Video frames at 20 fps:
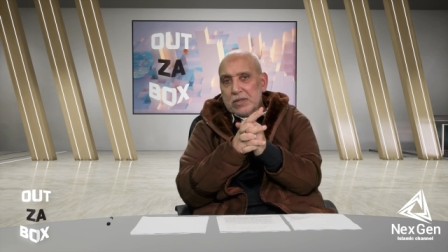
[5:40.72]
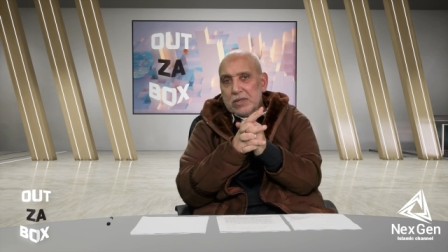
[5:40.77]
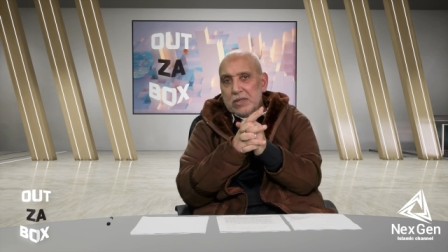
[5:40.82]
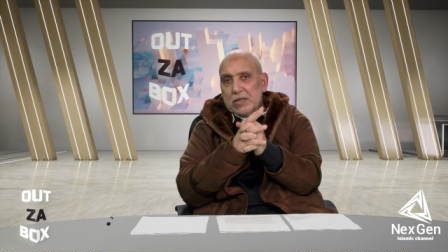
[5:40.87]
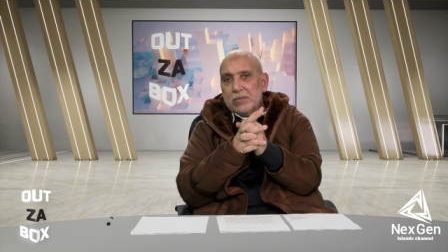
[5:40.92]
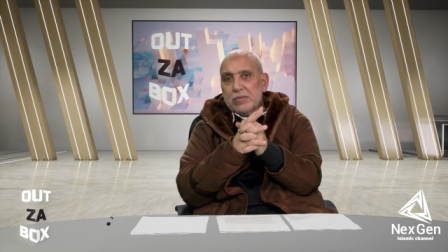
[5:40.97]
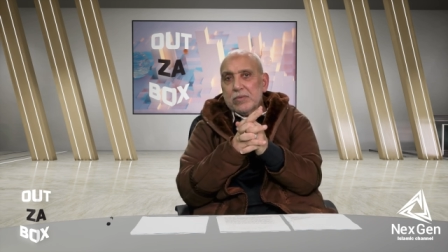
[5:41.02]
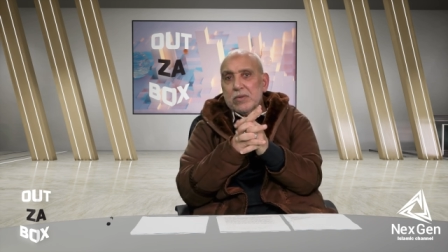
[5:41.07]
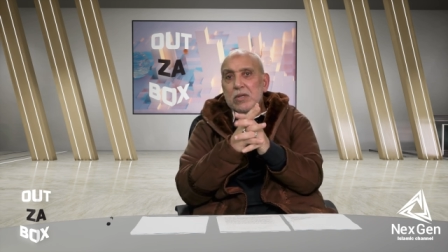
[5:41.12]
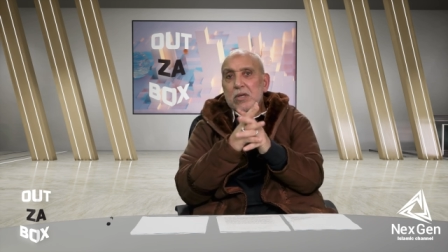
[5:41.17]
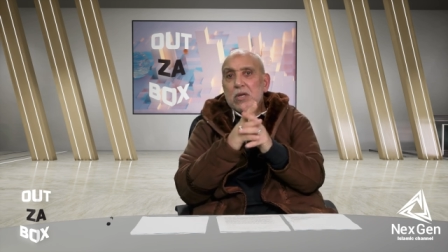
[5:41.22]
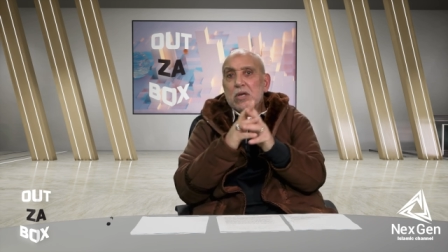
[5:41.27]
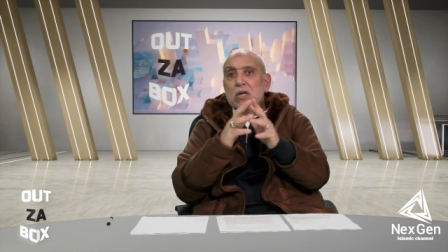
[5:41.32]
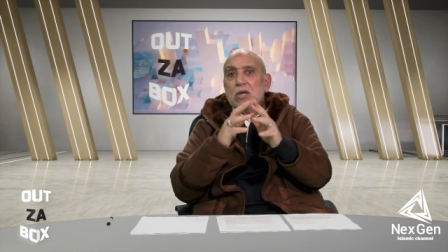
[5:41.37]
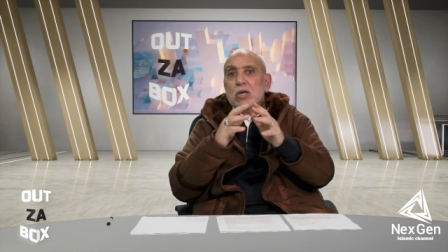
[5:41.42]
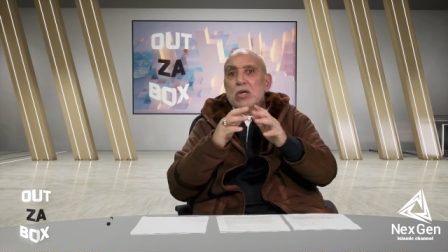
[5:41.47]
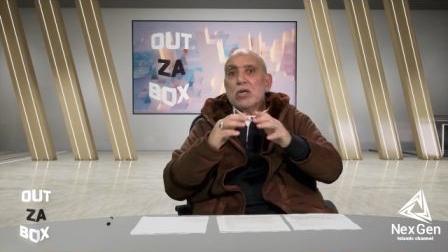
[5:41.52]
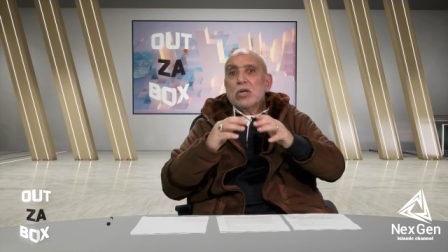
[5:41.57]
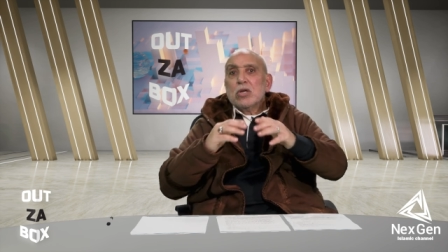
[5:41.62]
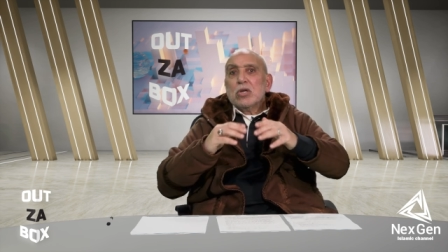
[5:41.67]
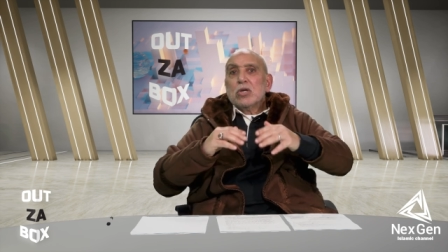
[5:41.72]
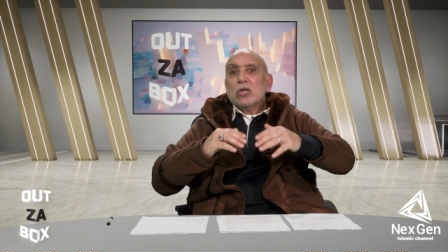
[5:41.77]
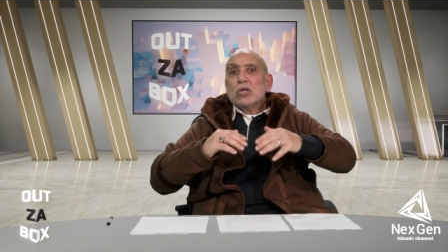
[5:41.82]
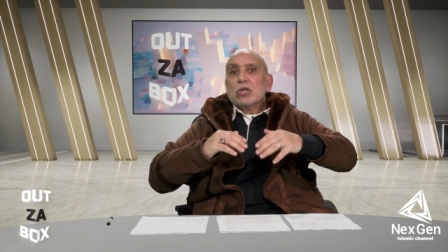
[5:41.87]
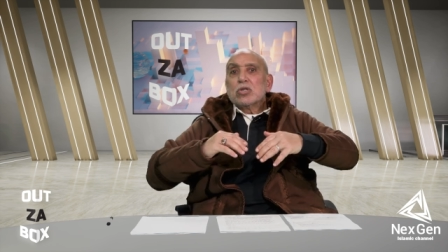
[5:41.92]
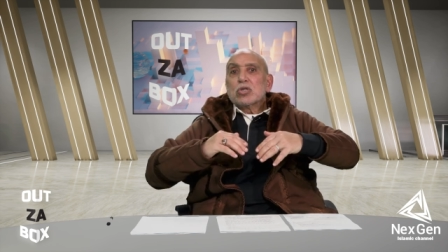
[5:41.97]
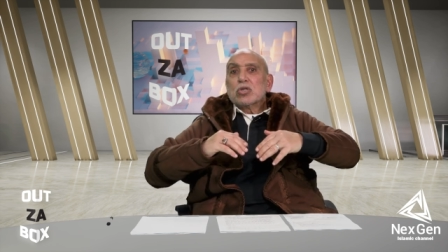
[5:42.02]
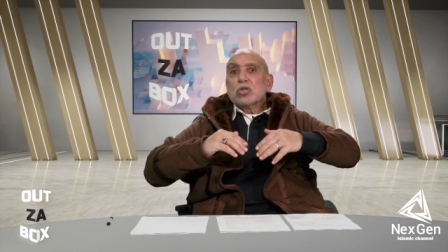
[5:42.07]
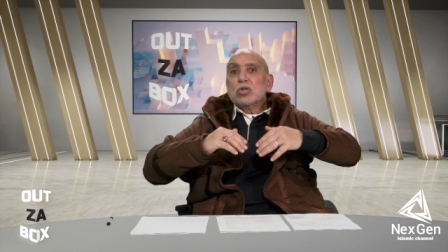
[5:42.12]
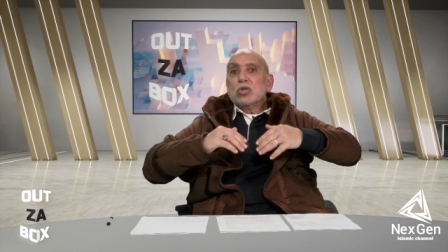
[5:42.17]
Okay?
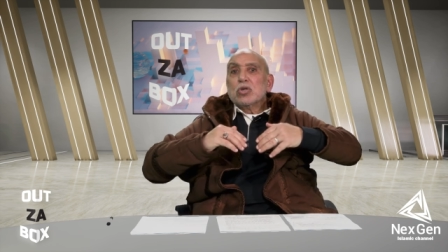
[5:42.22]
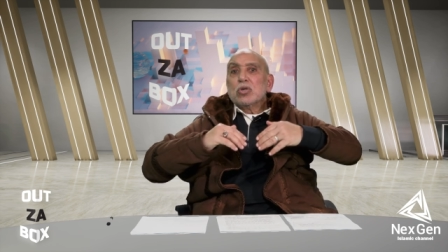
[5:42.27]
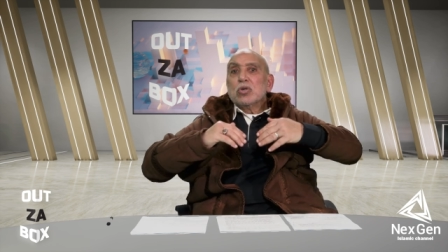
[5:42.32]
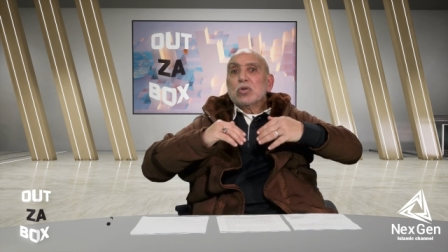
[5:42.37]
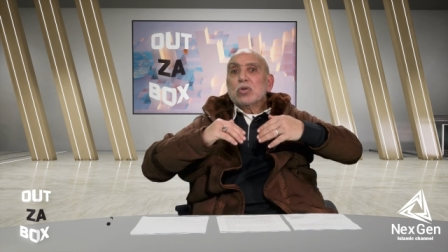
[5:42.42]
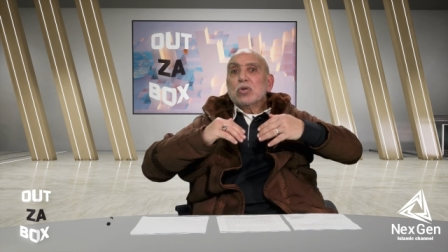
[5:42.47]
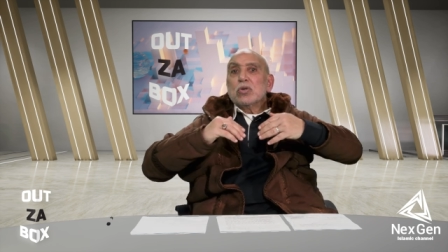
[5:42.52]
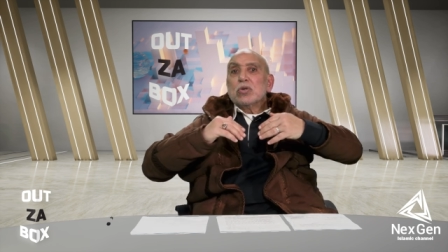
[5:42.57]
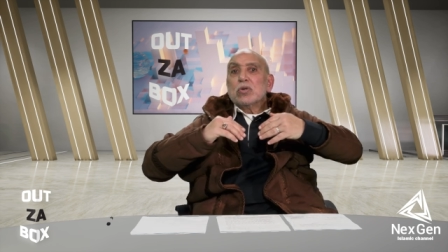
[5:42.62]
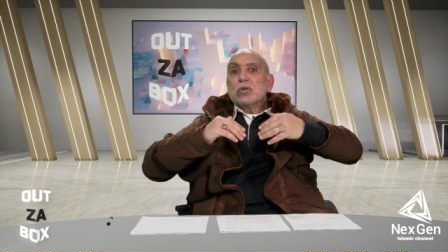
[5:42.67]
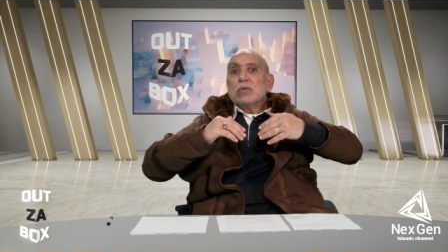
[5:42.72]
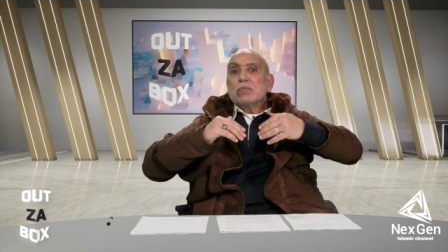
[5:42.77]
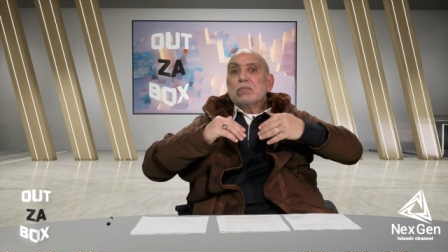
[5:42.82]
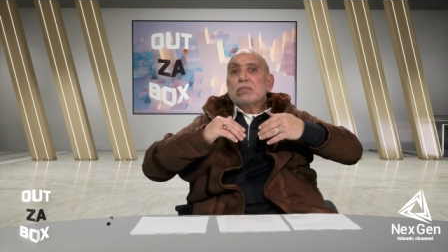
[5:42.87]
So